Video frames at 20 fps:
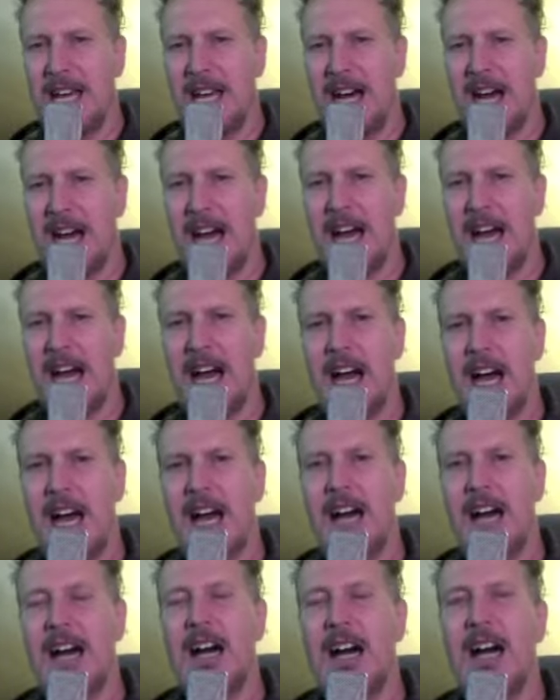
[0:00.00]

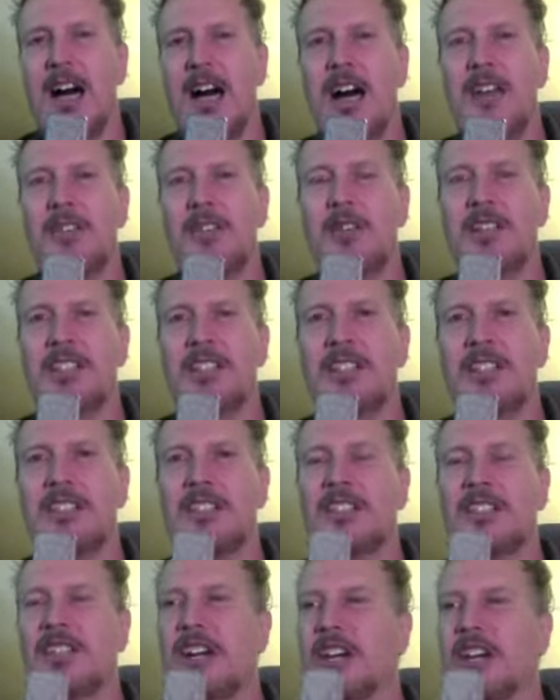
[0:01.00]
On the rest of the
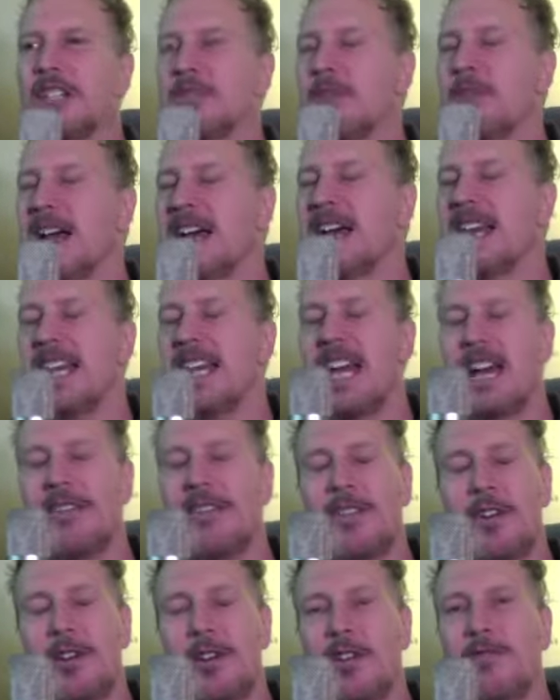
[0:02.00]
charts, Maddie,
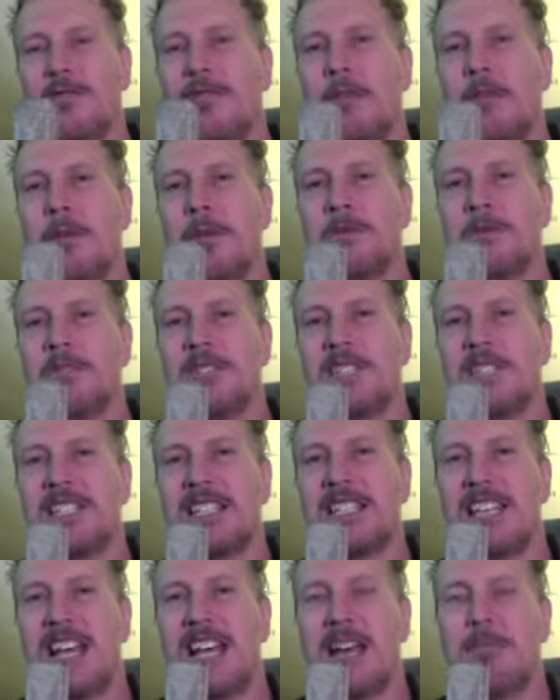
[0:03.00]
haven't heard from him since
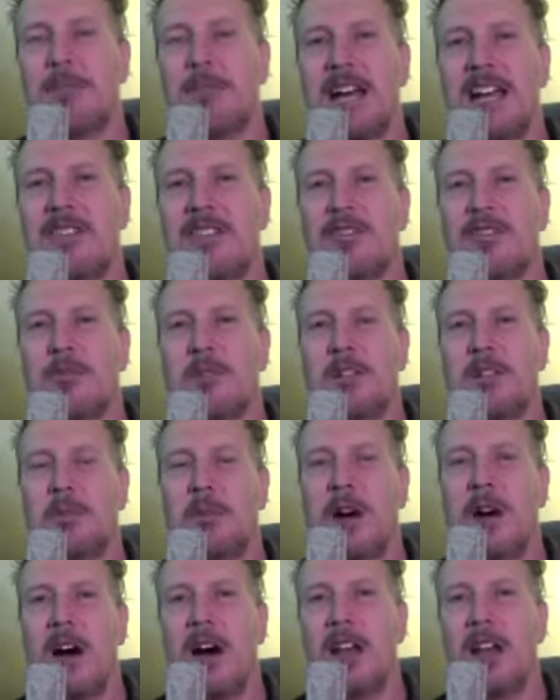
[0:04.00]
he got back from
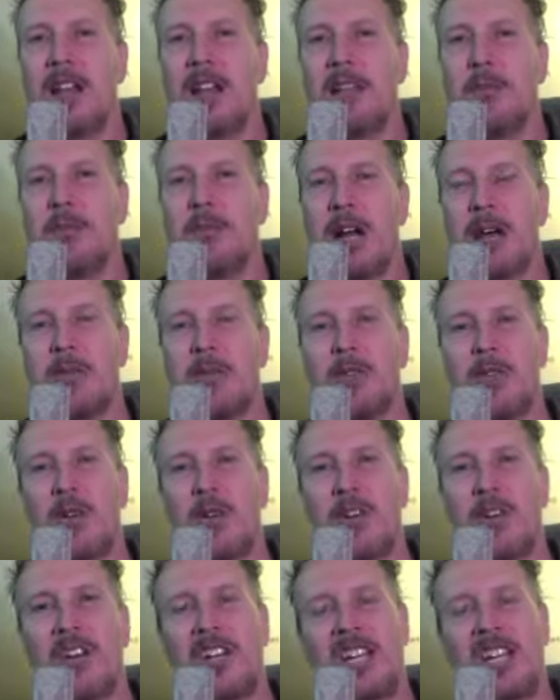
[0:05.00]
Nepal, and probably
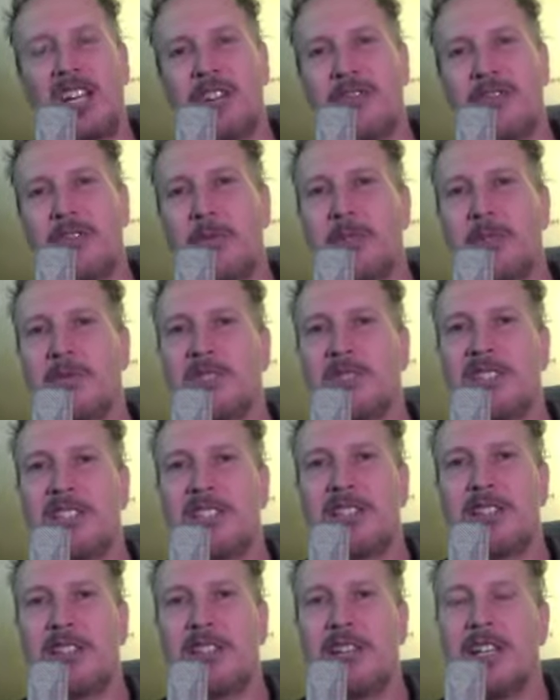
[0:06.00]
won't hear from him
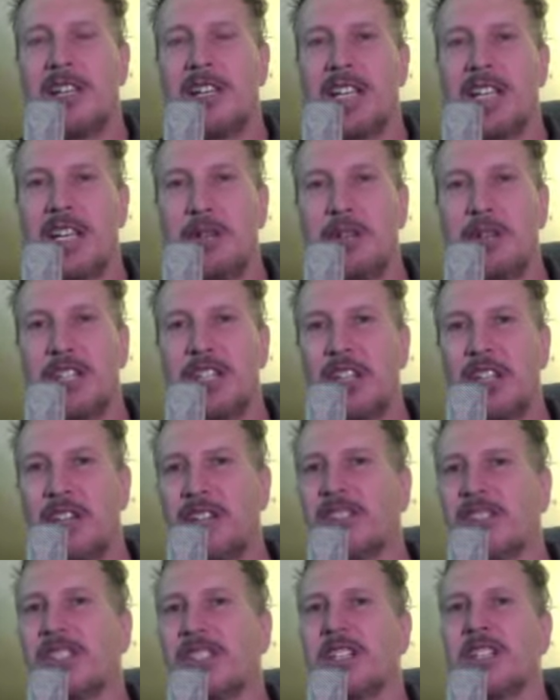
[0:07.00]
until he
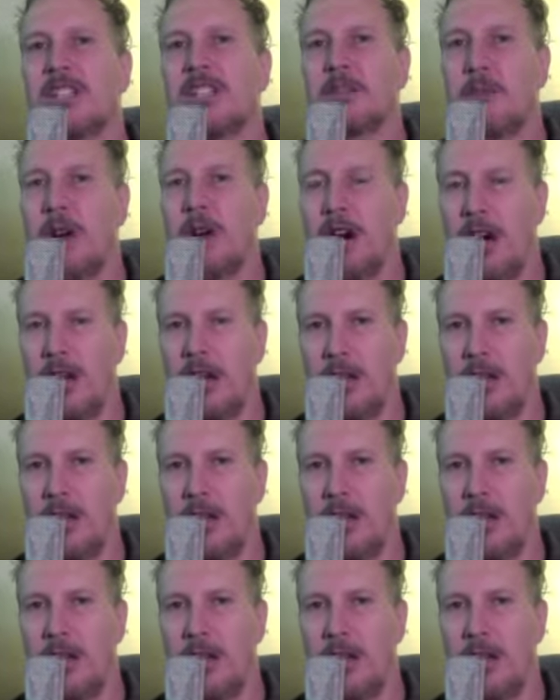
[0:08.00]
returns to Nepal.